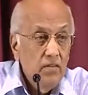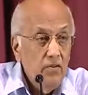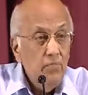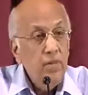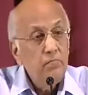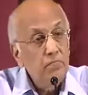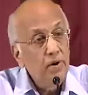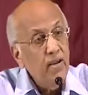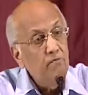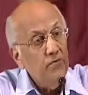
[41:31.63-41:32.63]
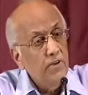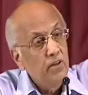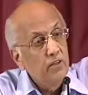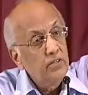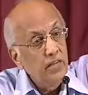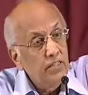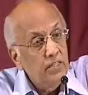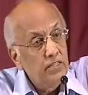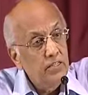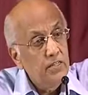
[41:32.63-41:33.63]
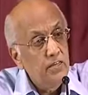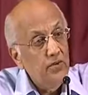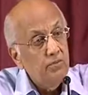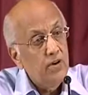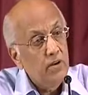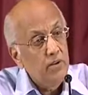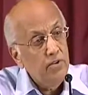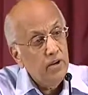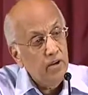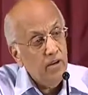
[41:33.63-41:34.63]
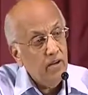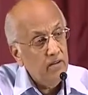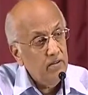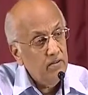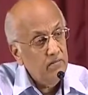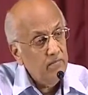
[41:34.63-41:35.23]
"you've been praying for all the things listed in Deuteronomy 28.